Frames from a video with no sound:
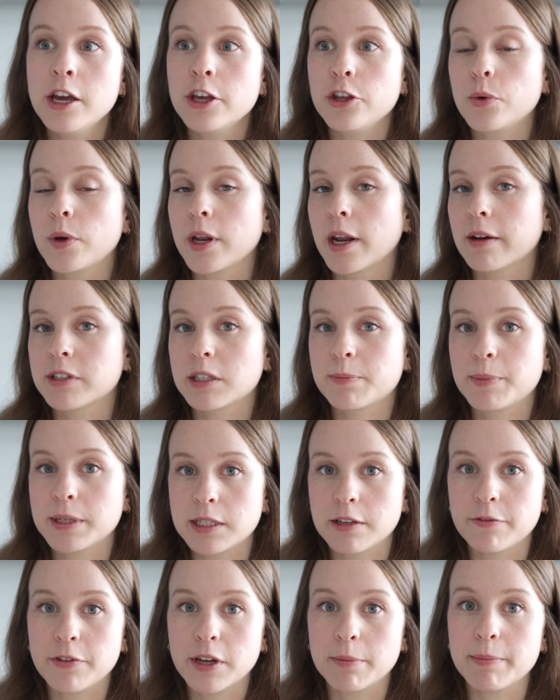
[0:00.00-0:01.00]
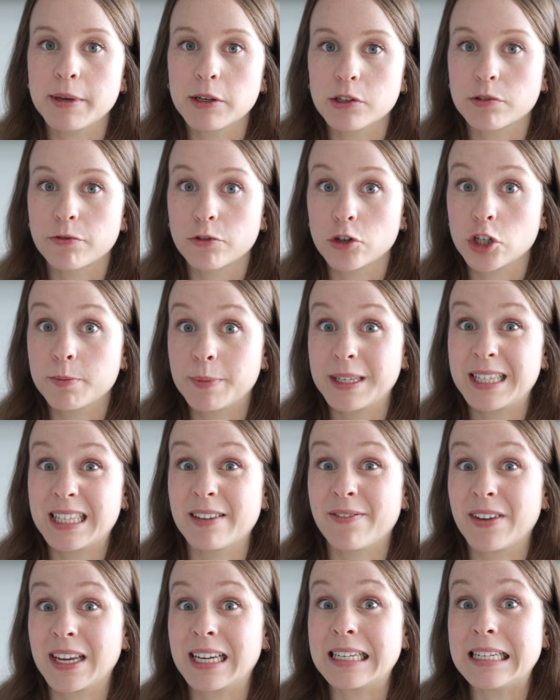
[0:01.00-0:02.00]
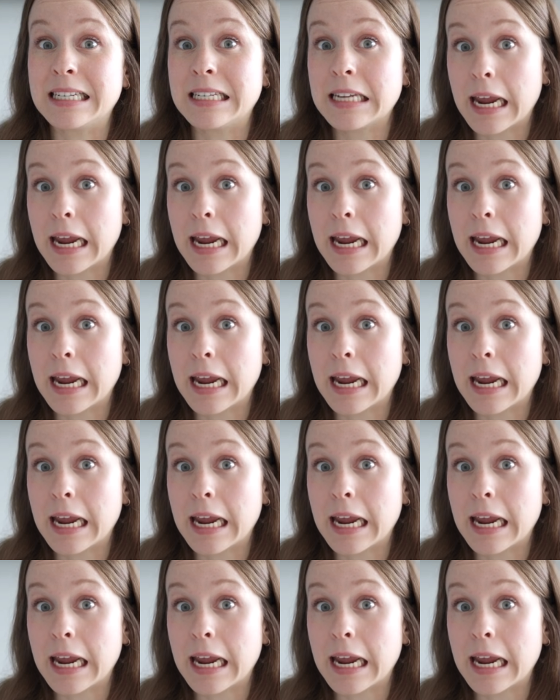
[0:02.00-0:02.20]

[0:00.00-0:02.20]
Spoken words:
you can have specific meals for specific